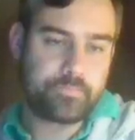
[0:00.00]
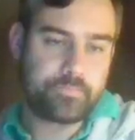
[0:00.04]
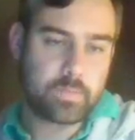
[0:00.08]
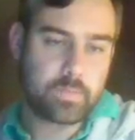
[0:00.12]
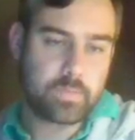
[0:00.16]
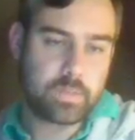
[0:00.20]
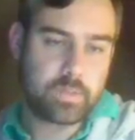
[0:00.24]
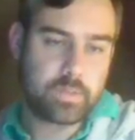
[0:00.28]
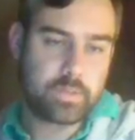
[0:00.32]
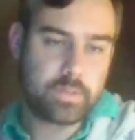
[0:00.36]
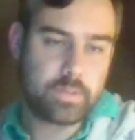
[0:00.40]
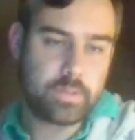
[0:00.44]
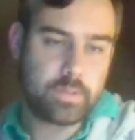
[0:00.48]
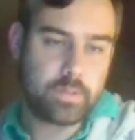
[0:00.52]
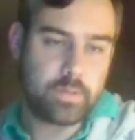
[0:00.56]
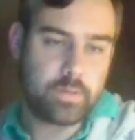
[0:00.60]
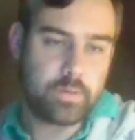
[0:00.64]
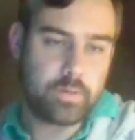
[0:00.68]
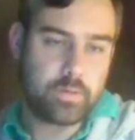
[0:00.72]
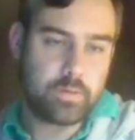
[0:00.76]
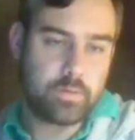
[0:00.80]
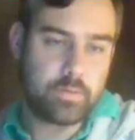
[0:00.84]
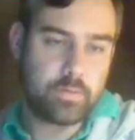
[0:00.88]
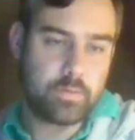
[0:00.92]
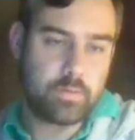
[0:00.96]

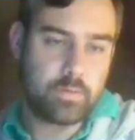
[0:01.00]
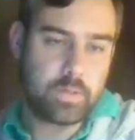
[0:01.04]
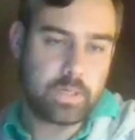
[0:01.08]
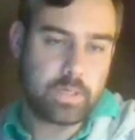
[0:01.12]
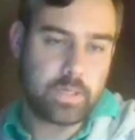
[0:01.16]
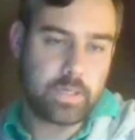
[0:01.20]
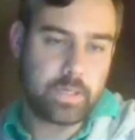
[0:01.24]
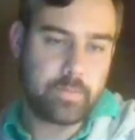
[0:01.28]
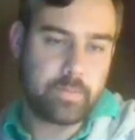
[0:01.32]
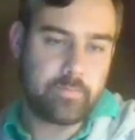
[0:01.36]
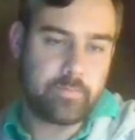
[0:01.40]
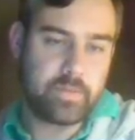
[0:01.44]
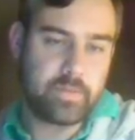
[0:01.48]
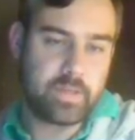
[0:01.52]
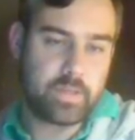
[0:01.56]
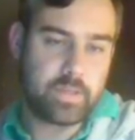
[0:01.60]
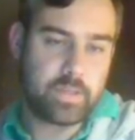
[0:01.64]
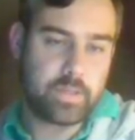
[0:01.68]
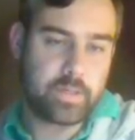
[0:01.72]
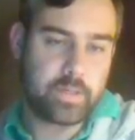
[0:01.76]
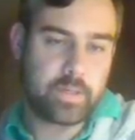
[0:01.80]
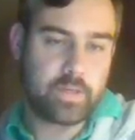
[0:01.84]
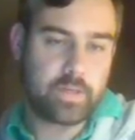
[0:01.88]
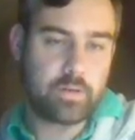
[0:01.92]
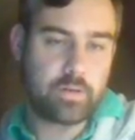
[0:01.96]
So I am
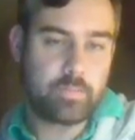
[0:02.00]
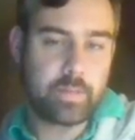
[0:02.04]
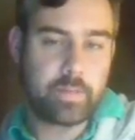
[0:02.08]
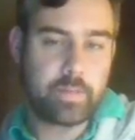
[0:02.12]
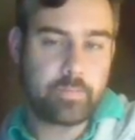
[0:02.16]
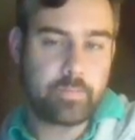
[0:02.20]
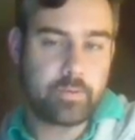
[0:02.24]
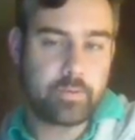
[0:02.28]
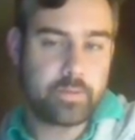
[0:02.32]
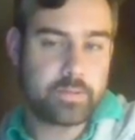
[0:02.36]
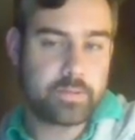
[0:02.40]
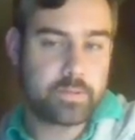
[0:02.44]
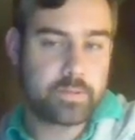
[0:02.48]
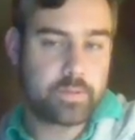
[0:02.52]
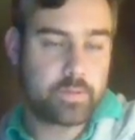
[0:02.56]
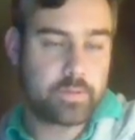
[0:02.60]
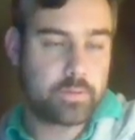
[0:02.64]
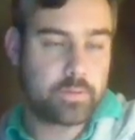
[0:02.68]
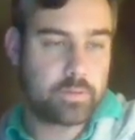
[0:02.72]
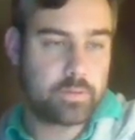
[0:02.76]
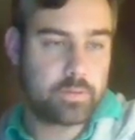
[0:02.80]
V-clicking on my opponent's turn.